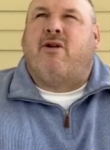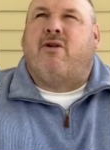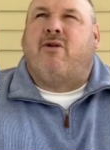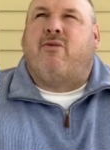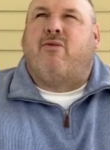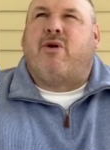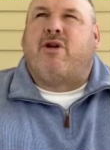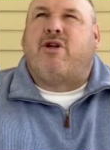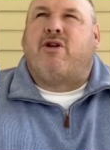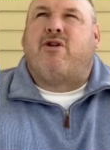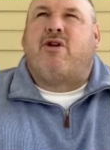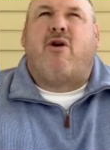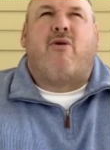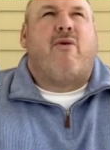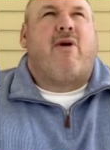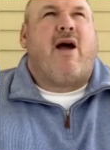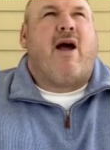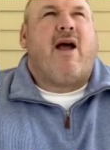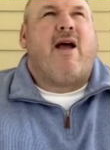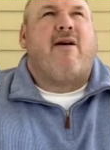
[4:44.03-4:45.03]
When you don't
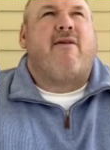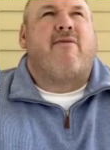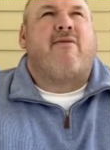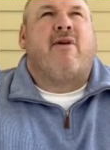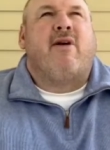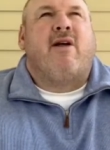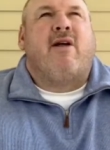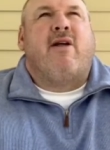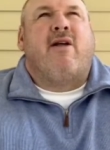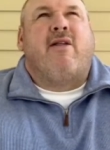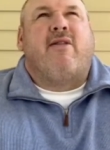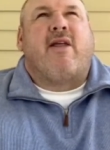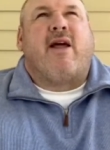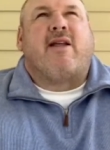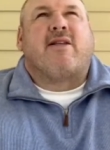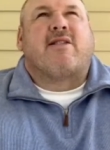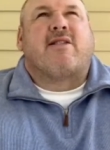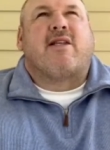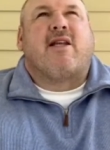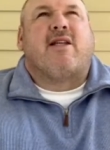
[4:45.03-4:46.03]
have
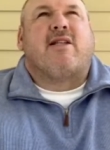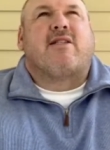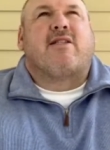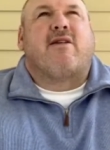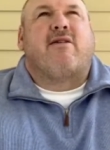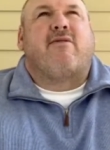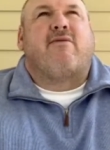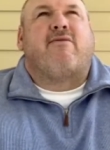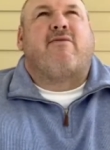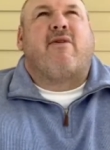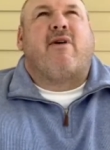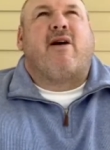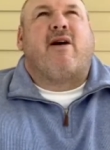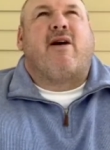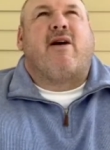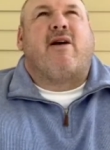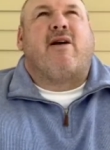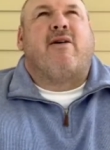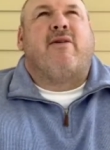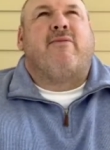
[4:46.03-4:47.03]
that sense of
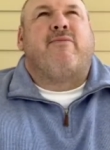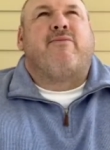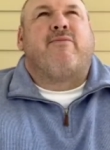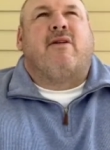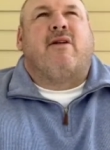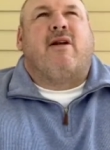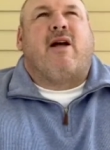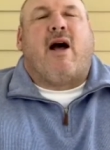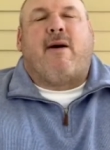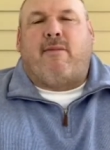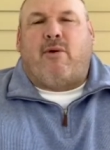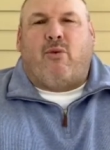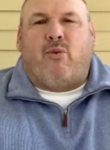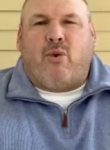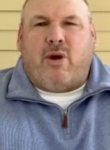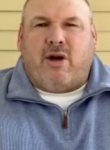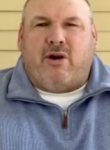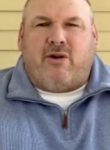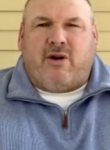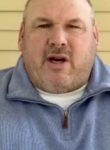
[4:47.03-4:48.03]
uh, I'm a
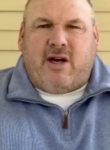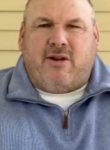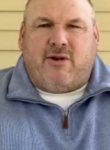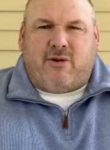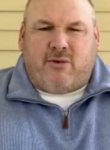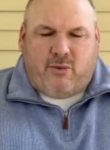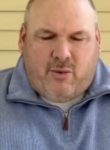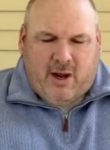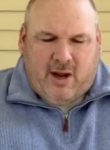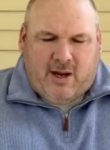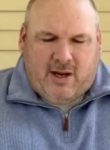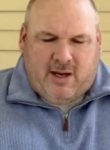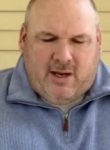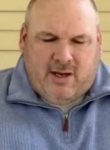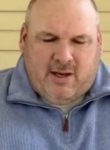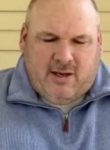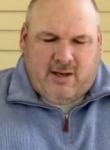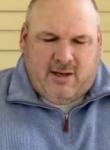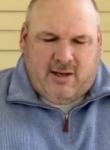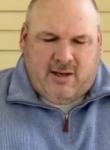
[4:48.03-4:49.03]
winner either way.
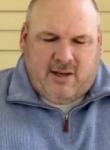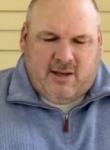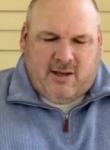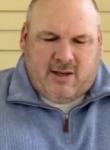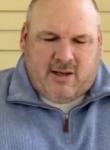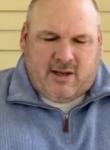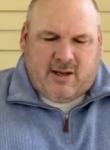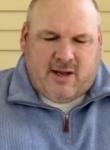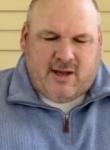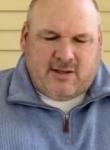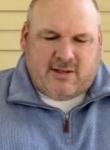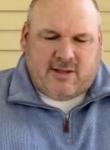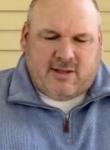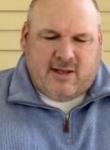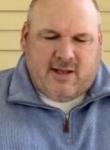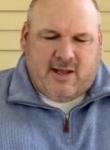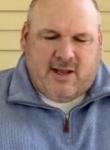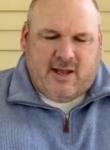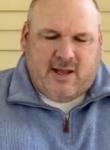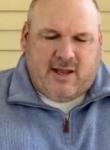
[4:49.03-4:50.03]
Because
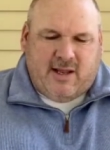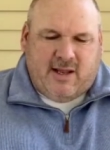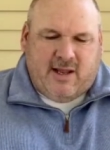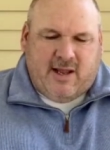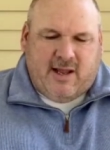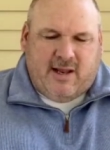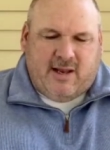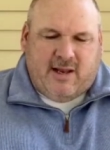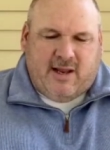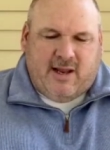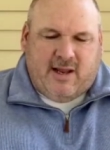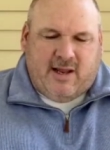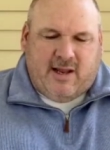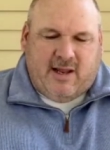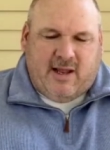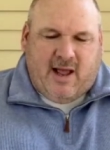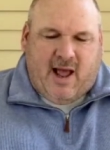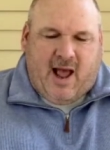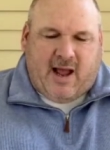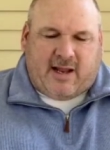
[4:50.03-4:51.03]
it, it,
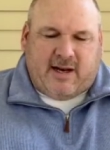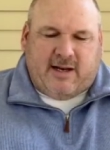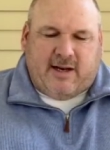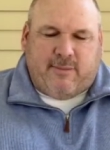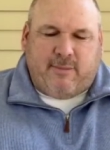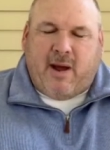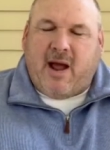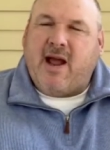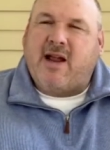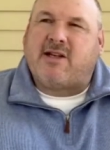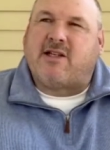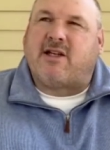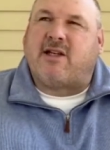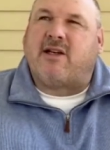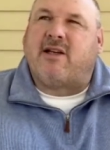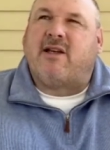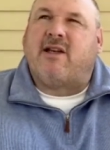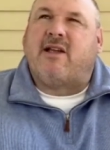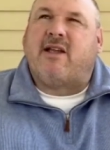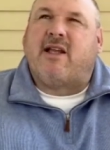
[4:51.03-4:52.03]
I can
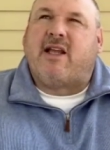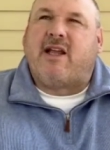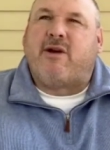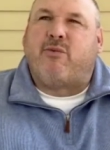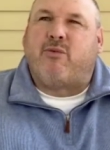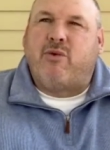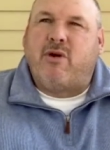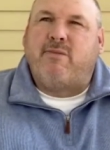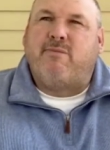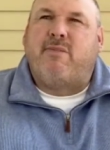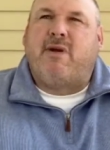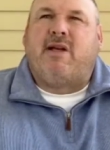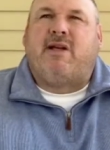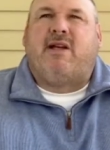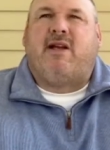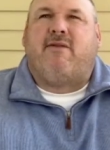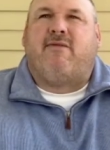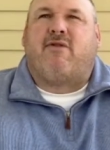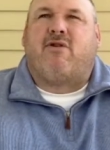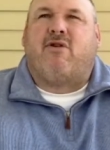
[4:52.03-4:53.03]
imagine it would be
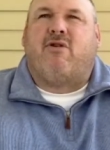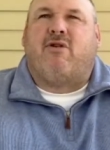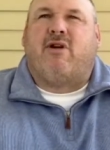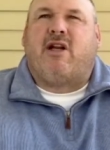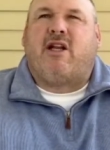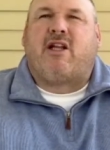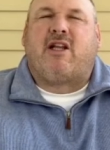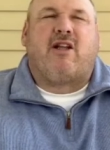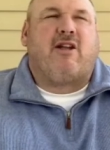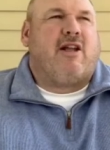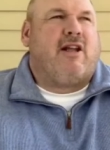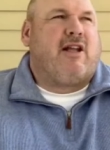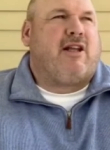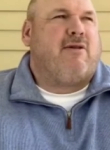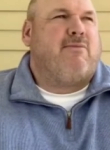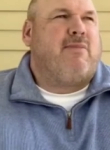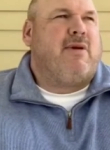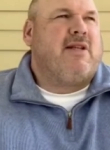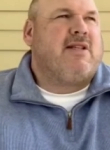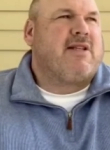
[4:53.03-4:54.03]
difficult. It, it
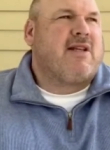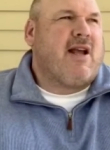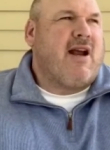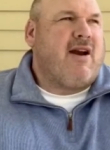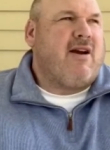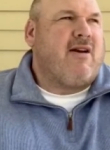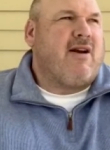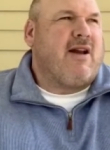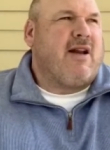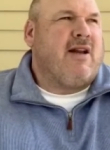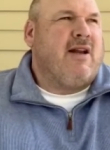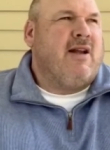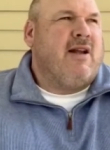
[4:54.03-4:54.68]
could be scary.